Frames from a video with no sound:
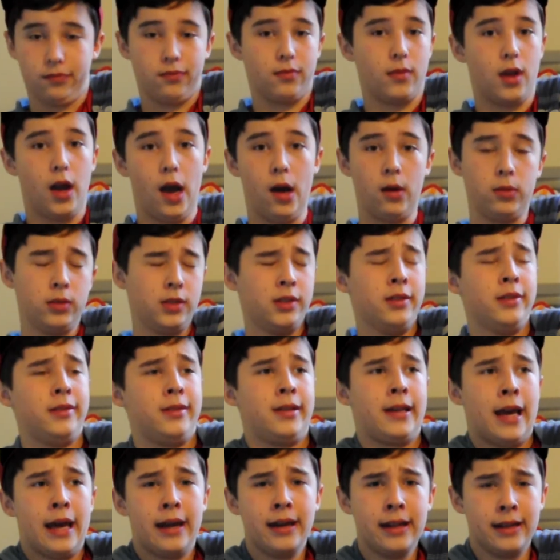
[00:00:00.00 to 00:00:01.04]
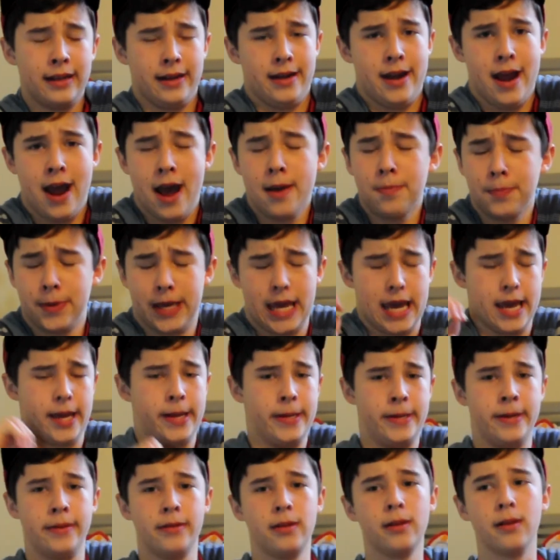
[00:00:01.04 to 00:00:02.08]
I was just getting a
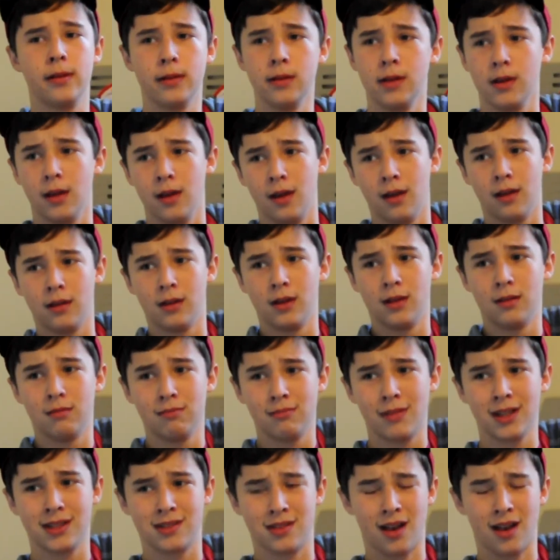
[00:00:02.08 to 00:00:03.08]
napkin. That's